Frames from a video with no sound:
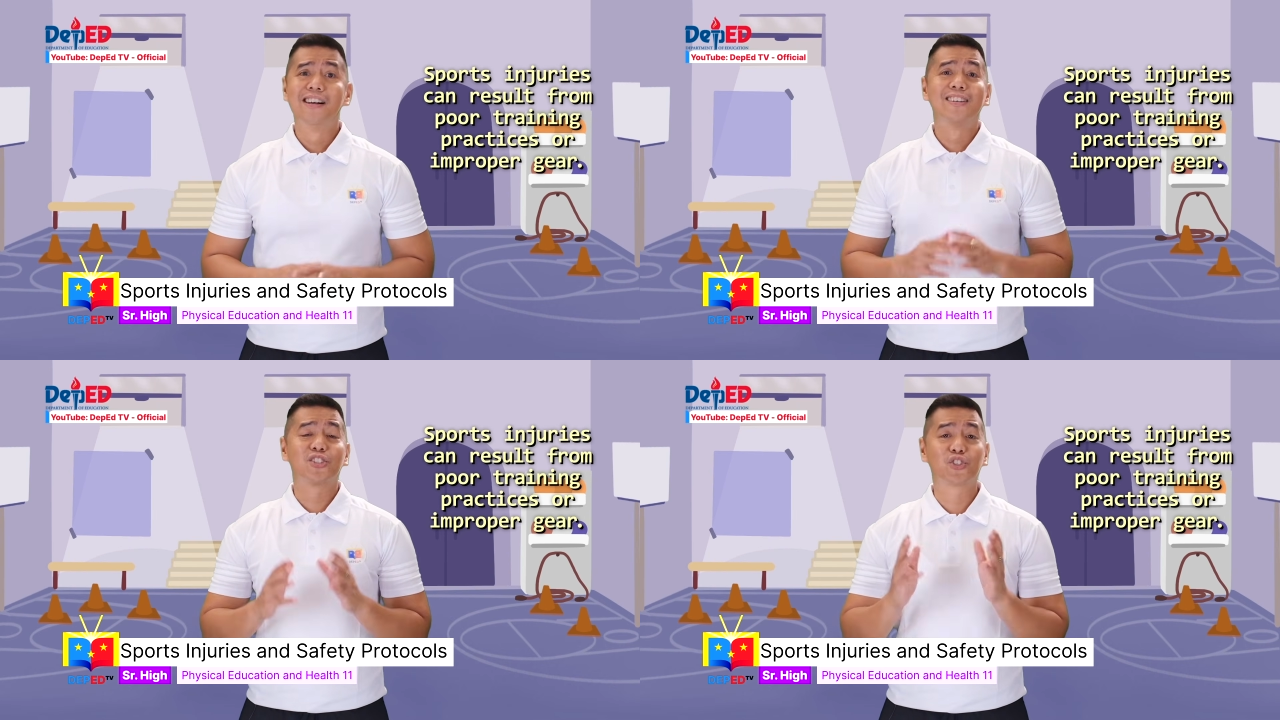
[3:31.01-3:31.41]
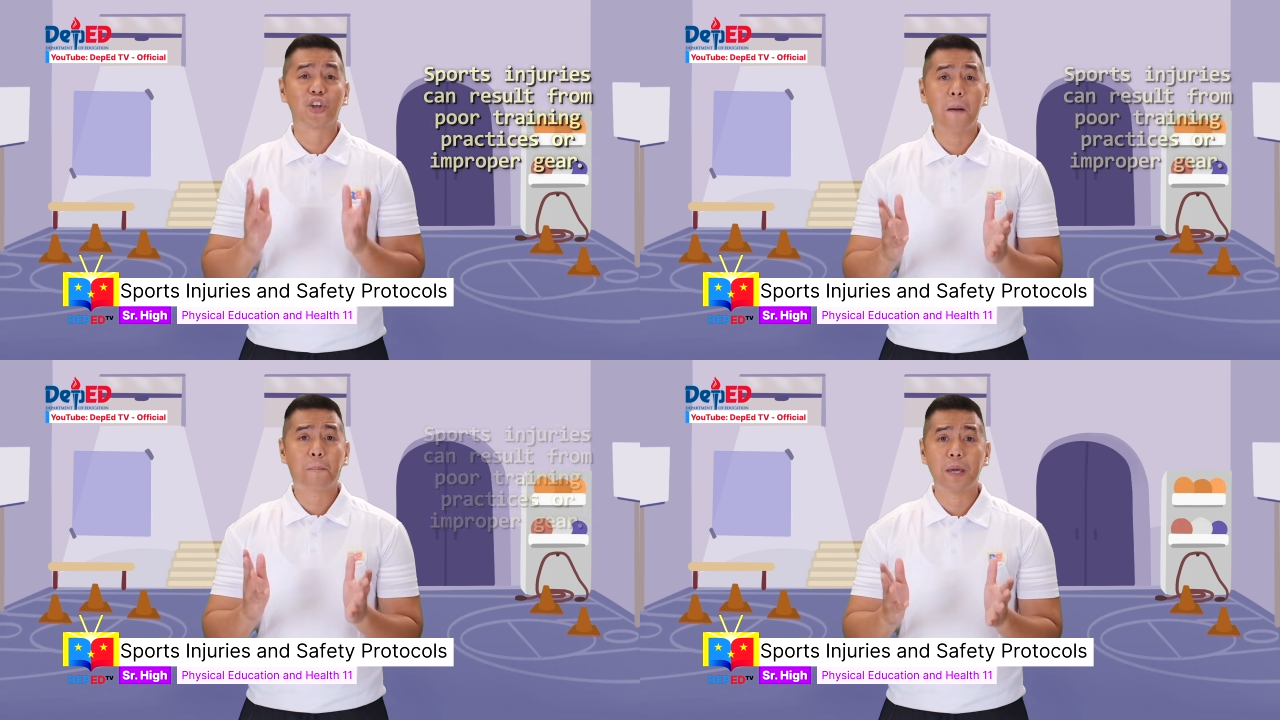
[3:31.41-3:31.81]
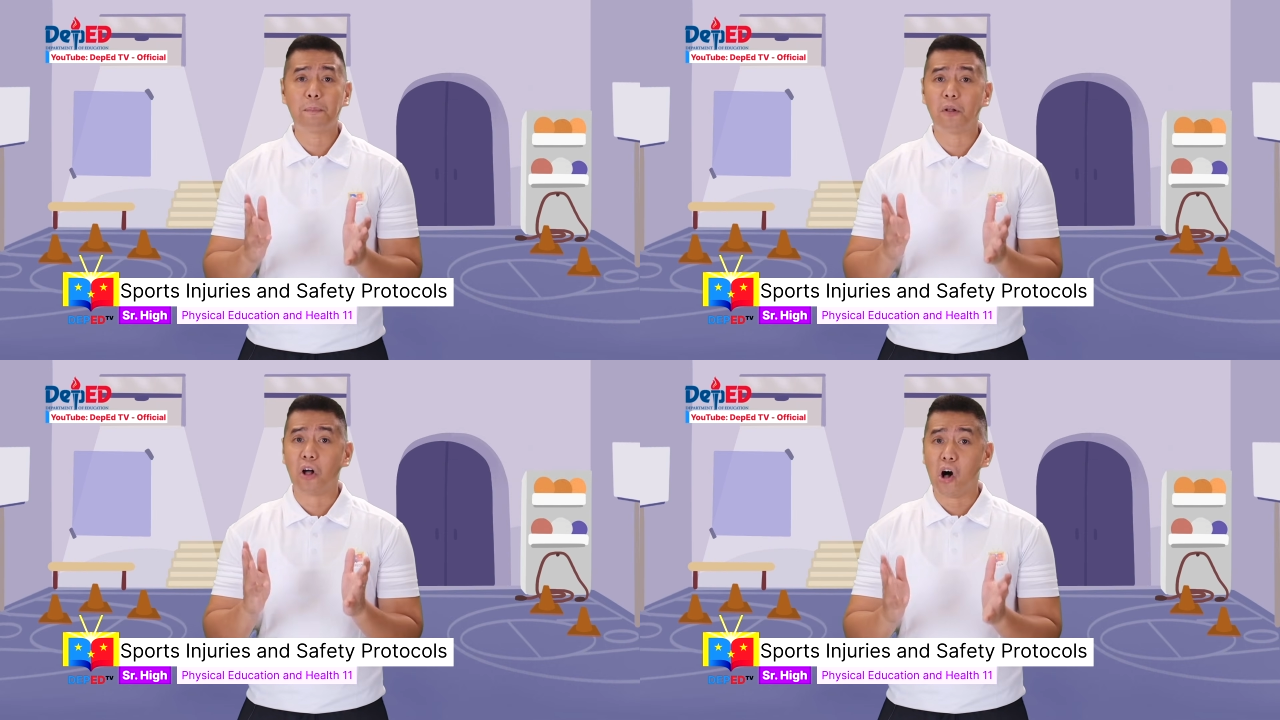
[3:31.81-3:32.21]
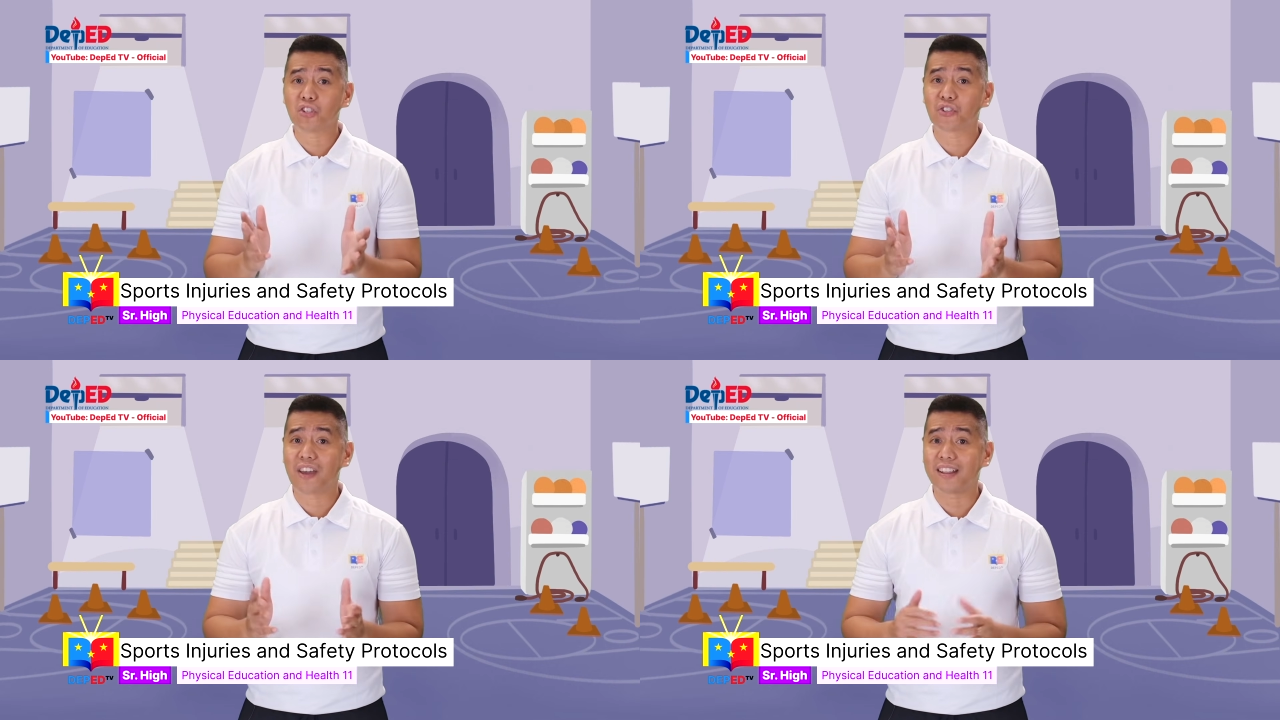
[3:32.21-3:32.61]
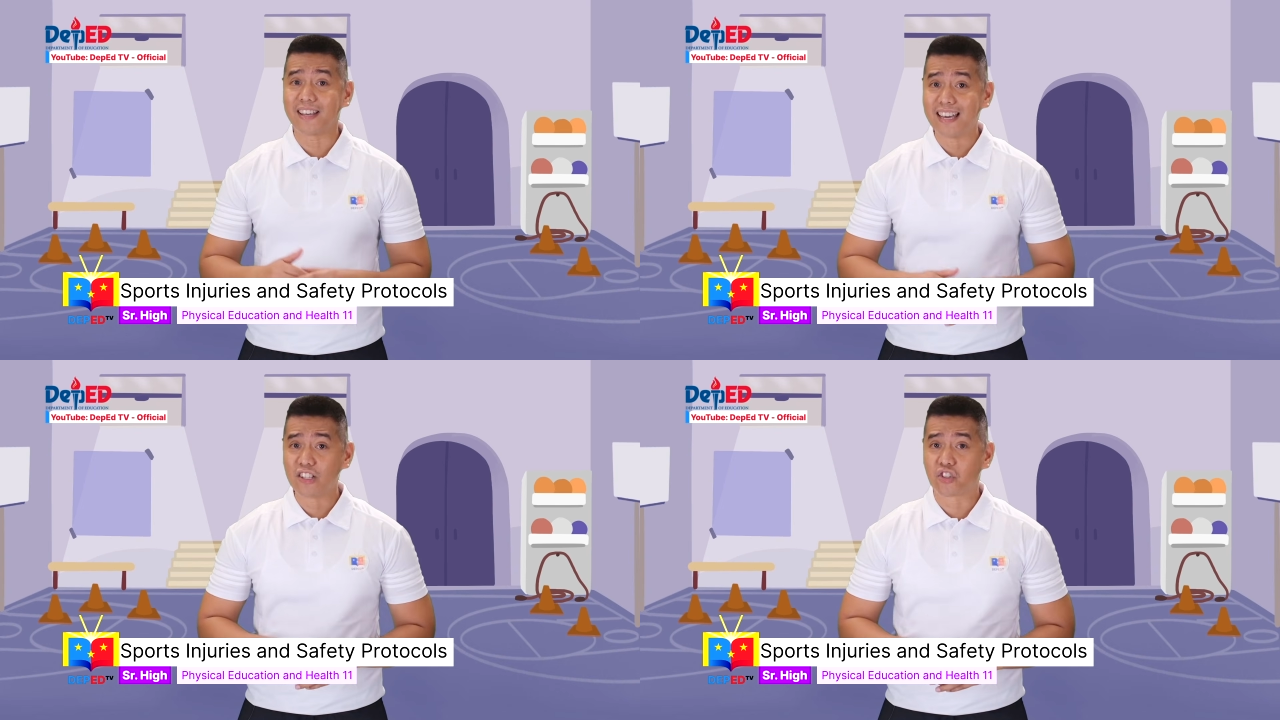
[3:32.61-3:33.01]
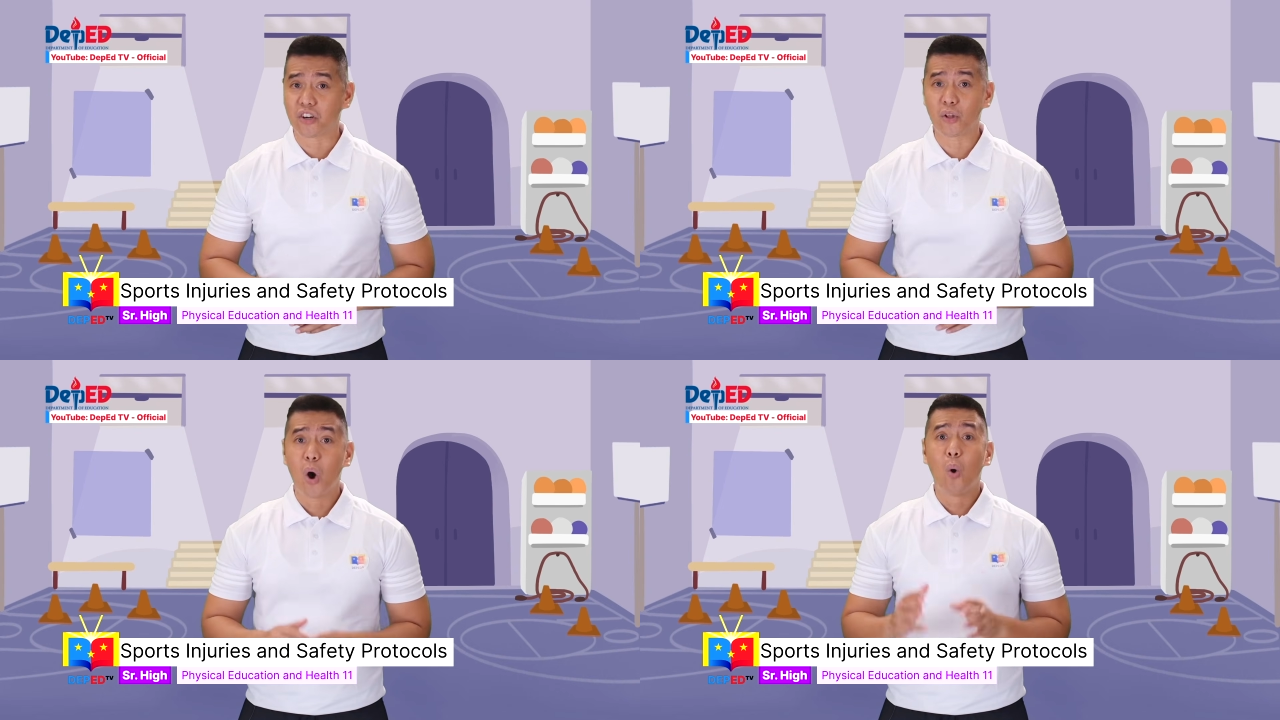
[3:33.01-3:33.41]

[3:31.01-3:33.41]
Some people also get injured